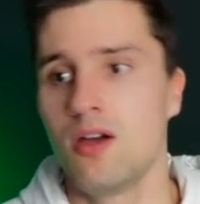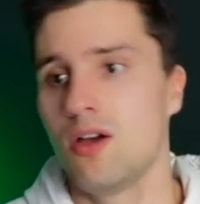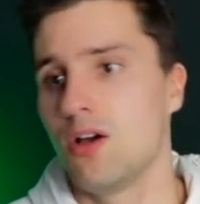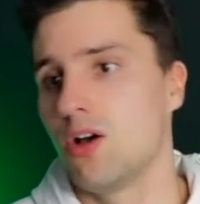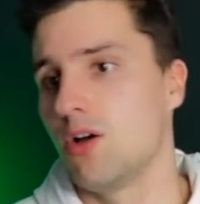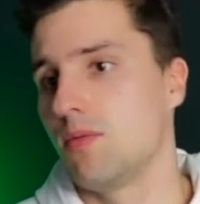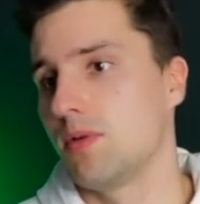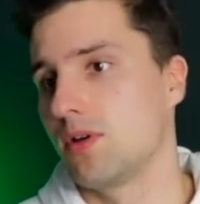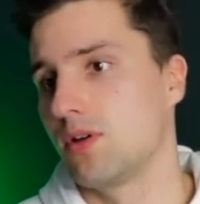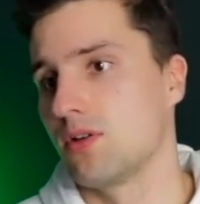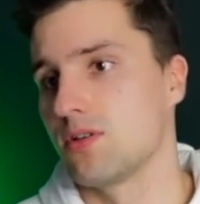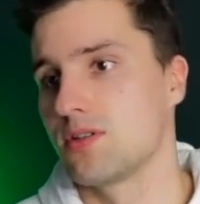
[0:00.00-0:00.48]

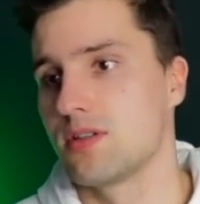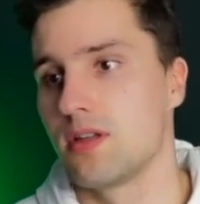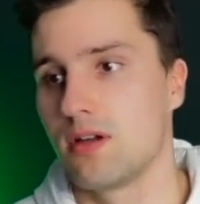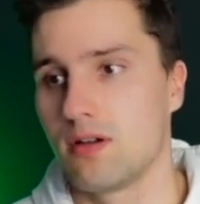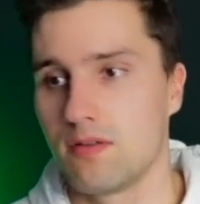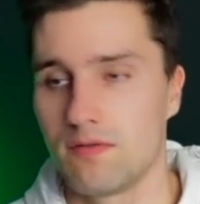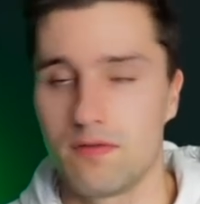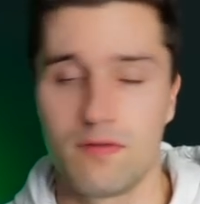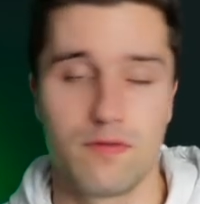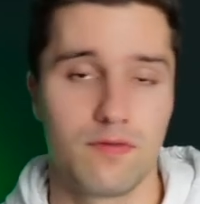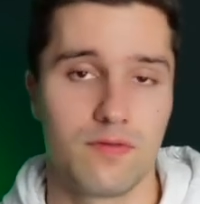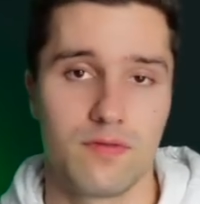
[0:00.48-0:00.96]
or because
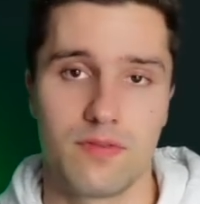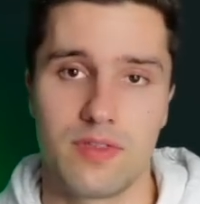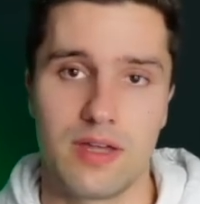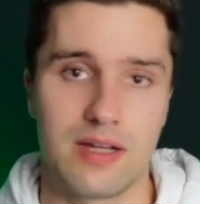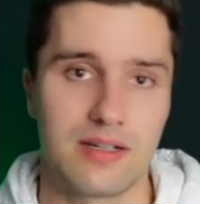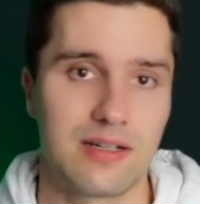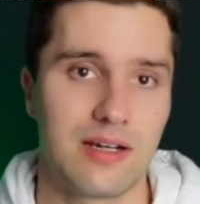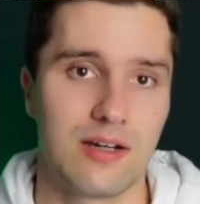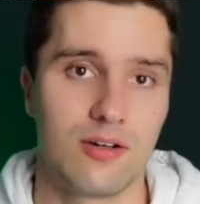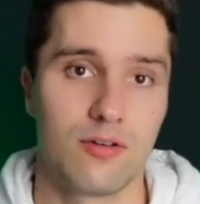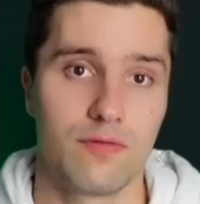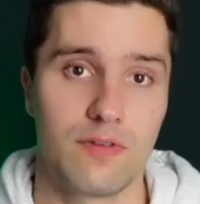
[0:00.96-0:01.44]
of
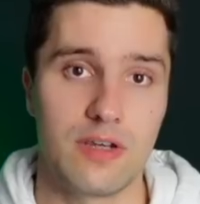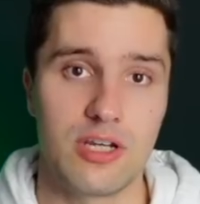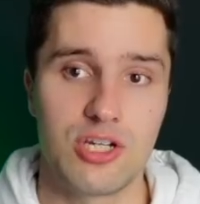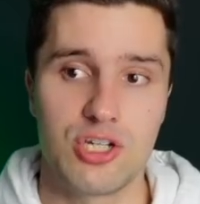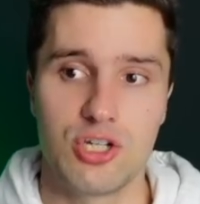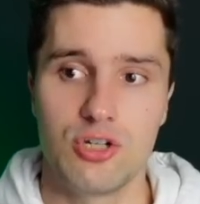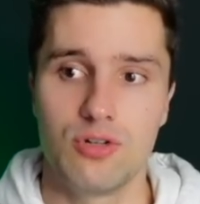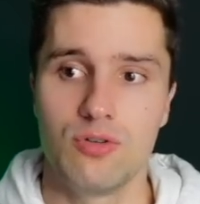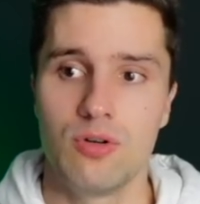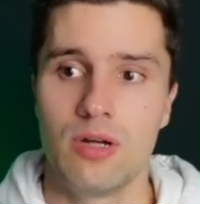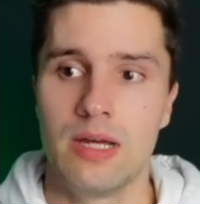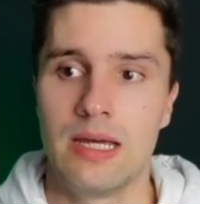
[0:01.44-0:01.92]
that kind of
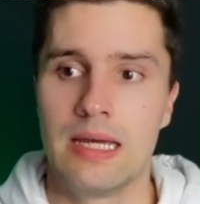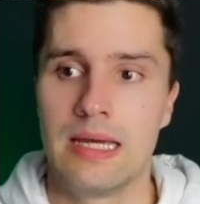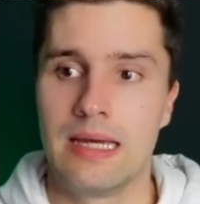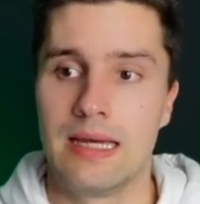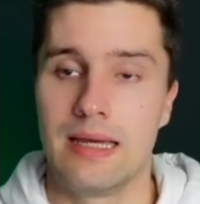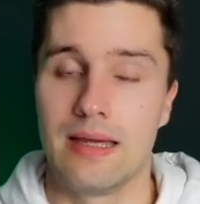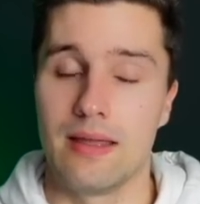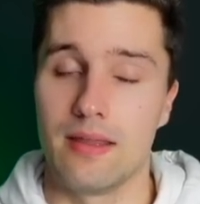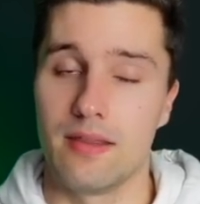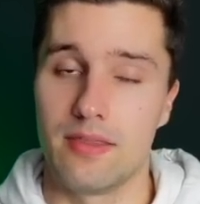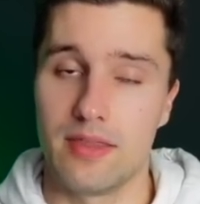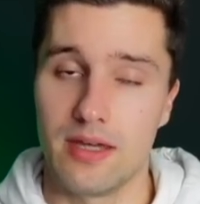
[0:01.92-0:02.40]
issue,
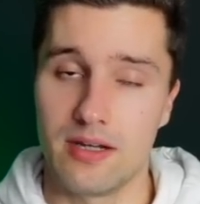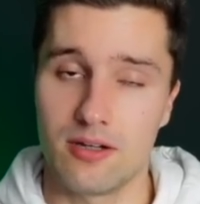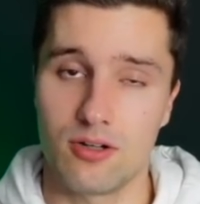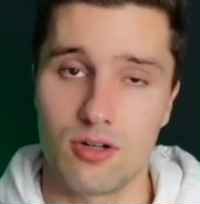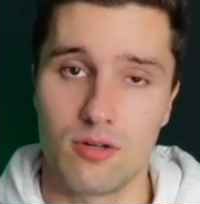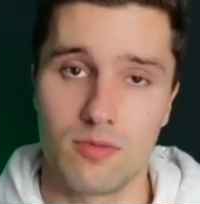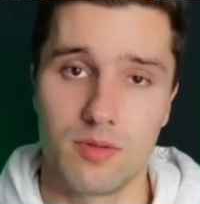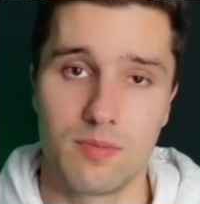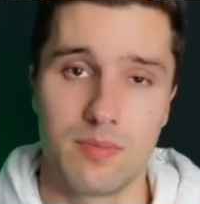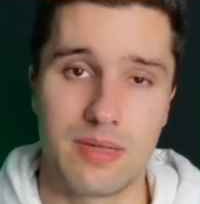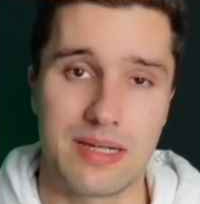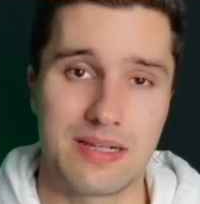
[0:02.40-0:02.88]
then a
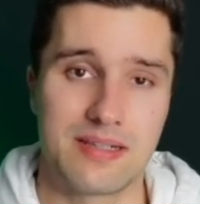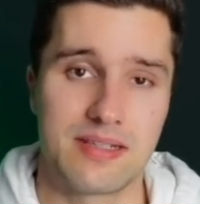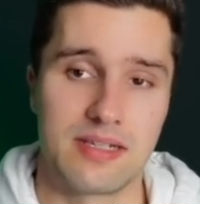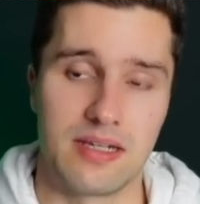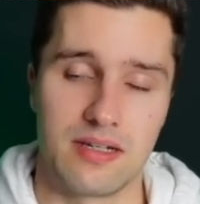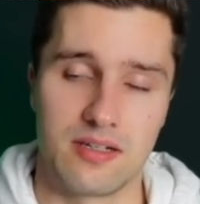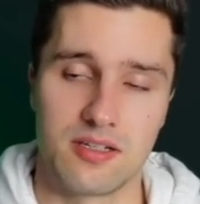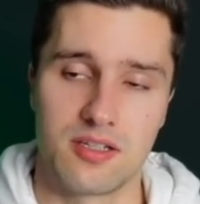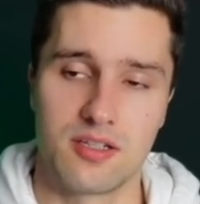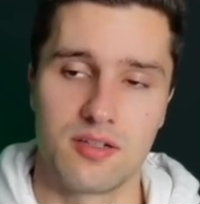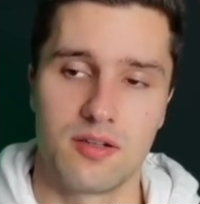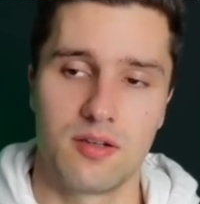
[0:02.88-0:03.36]
comment makes
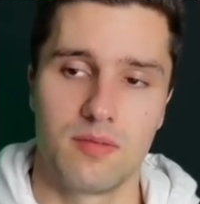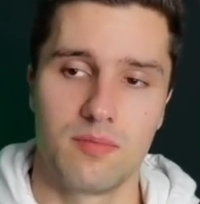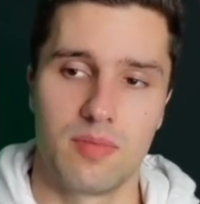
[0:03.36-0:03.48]
sense.